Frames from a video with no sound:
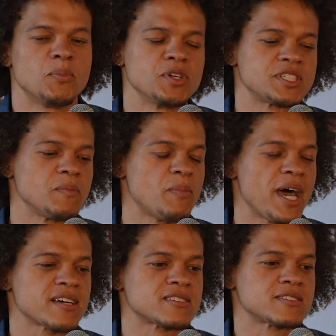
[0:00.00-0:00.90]
pushing
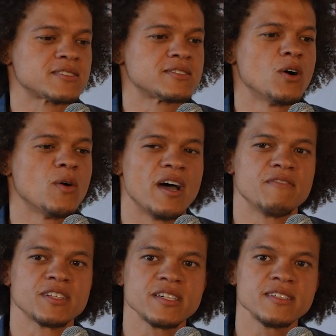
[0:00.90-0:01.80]
back so
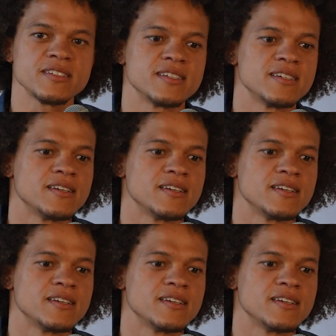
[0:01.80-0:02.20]
heavily.